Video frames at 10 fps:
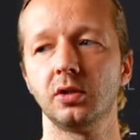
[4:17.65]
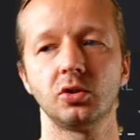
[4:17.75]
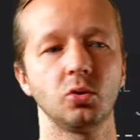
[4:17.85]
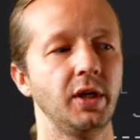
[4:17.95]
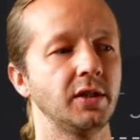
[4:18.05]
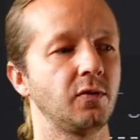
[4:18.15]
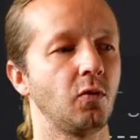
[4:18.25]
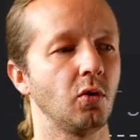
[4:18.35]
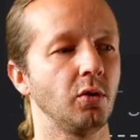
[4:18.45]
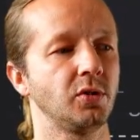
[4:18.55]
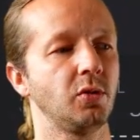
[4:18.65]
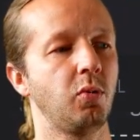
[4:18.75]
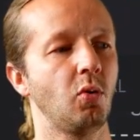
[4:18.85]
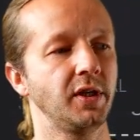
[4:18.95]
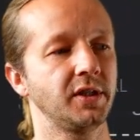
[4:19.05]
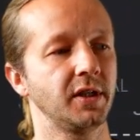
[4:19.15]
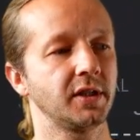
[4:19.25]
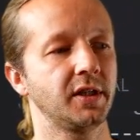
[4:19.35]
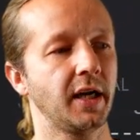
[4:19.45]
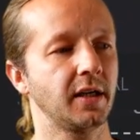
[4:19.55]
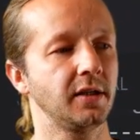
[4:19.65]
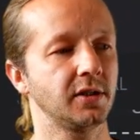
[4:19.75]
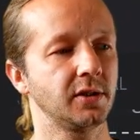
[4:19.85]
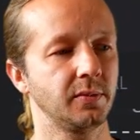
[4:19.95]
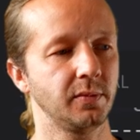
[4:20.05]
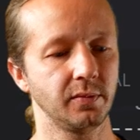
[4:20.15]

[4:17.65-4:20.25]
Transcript: transform to 0.6 seconds,